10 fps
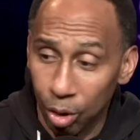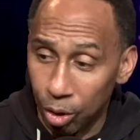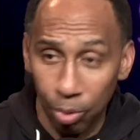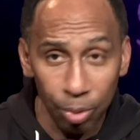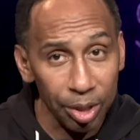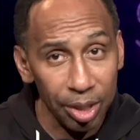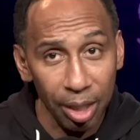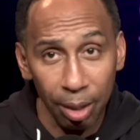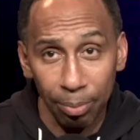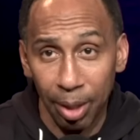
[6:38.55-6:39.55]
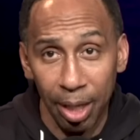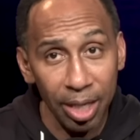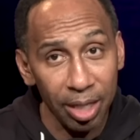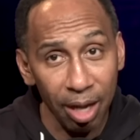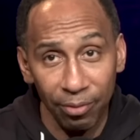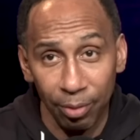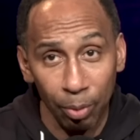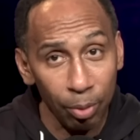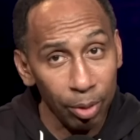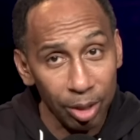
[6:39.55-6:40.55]
The dude is sitting up there. He
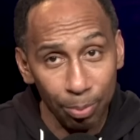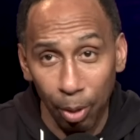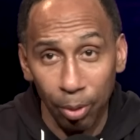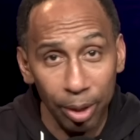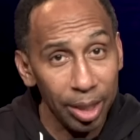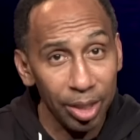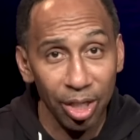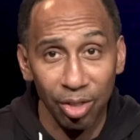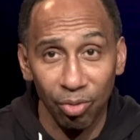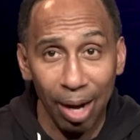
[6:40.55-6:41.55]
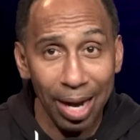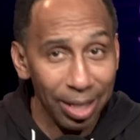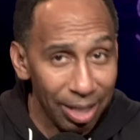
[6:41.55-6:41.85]
comfortable. It's broken in just right.